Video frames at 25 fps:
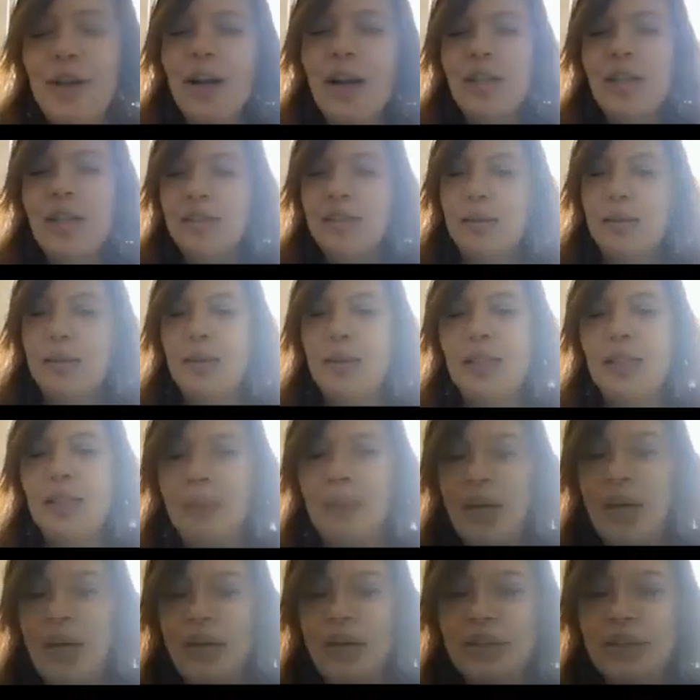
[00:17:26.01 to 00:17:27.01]
I'll talk a little
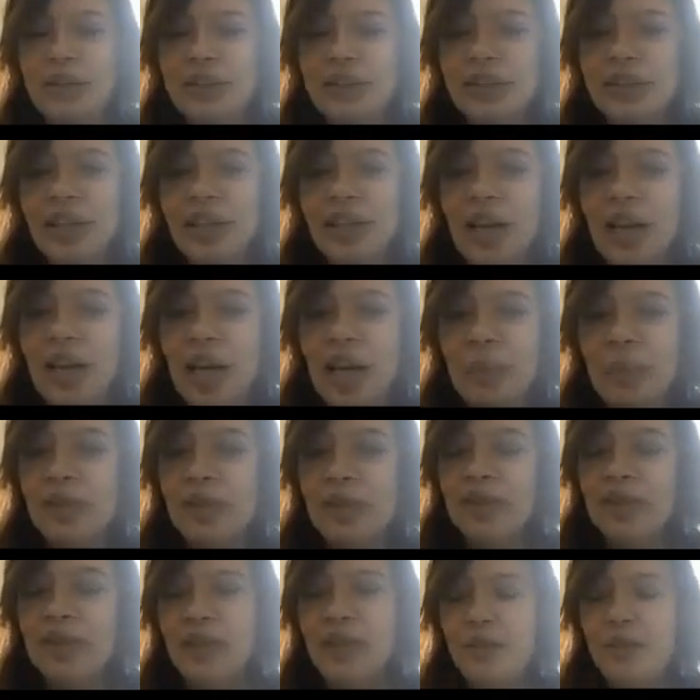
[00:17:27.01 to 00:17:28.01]
bit about
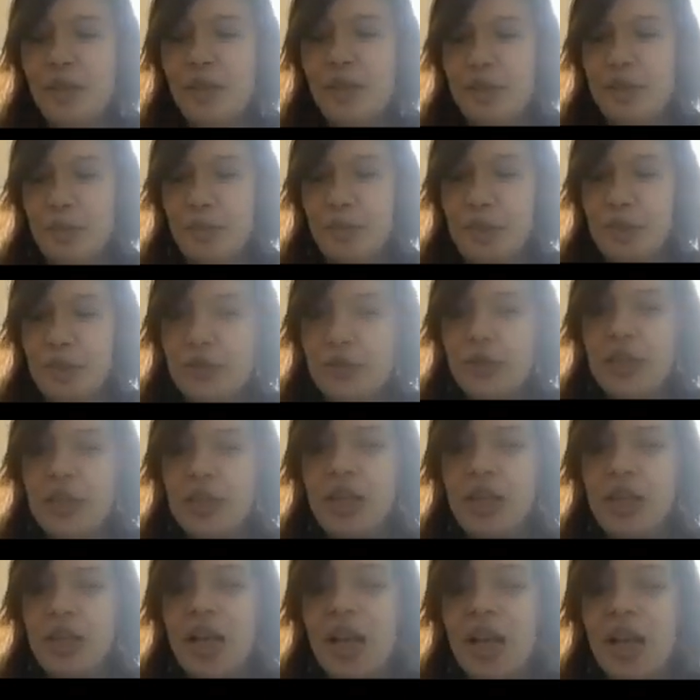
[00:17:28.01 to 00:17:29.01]
Apple Search
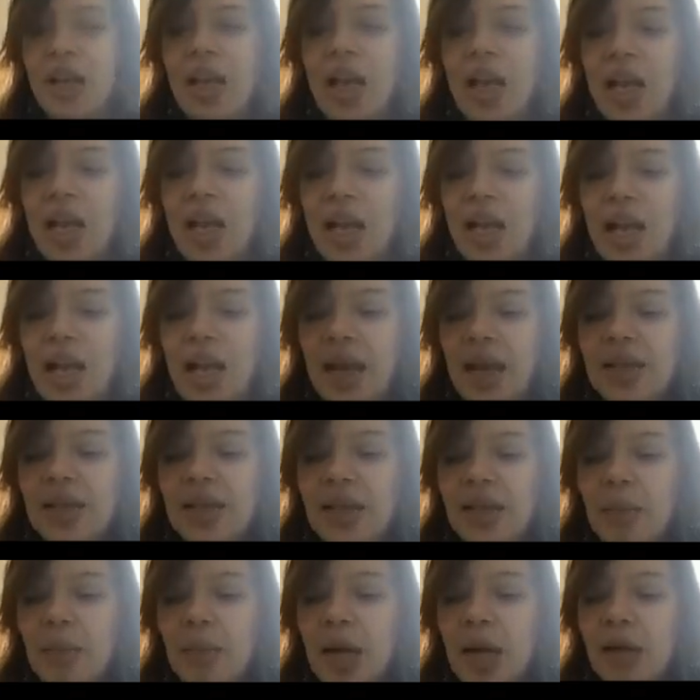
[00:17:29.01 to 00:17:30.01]
Attribution
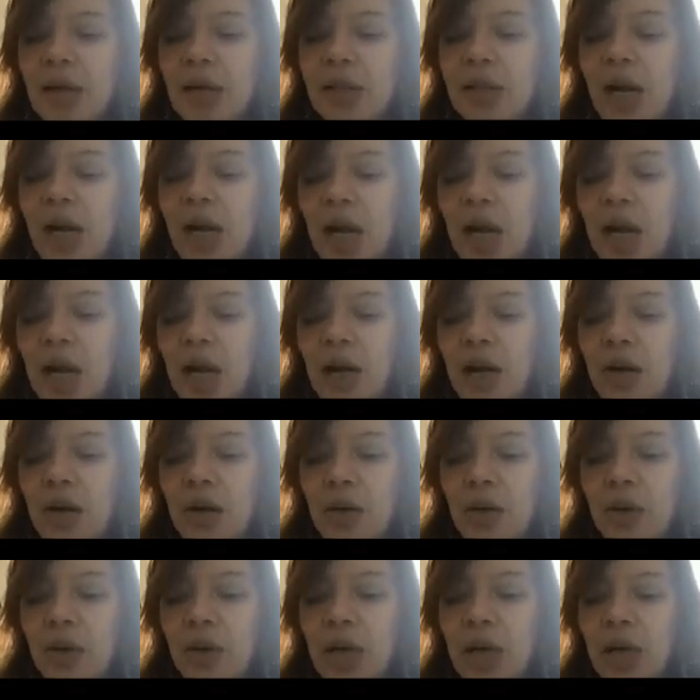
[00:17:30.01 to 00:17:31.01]
and about
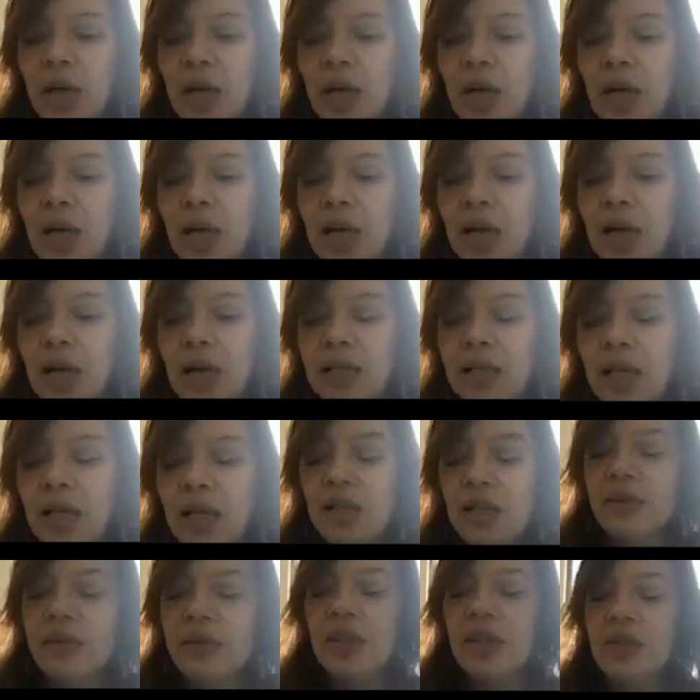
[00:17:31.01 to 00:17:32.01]
how
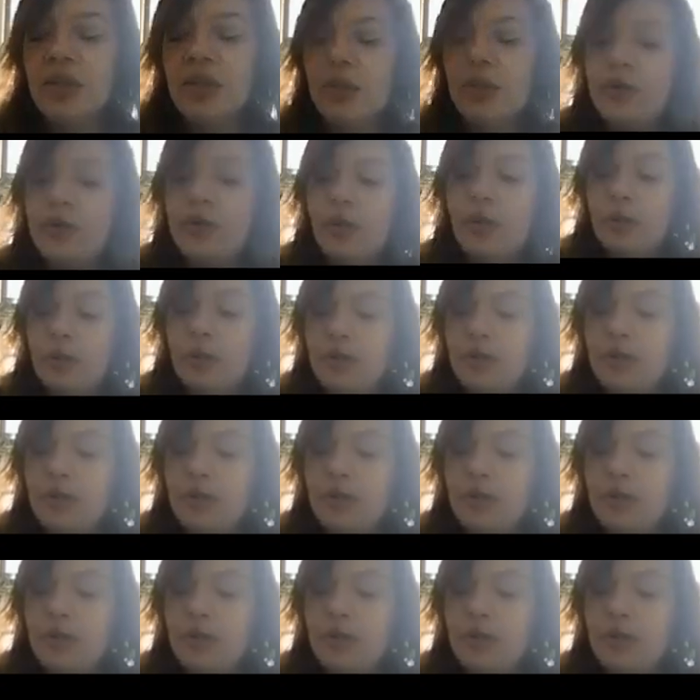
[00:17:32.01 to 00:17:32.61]
kind of the new